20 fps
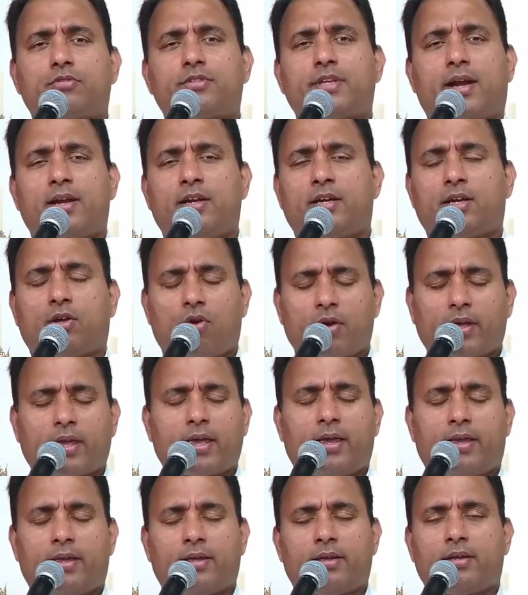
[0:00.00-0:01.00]
surrender.
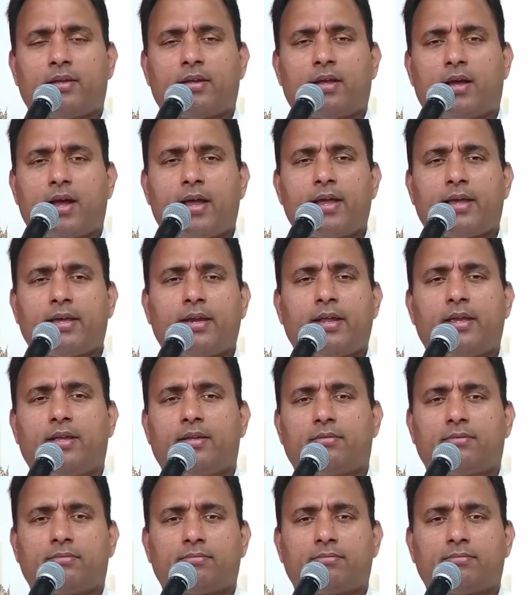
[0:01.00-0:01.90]
Okay, I agree.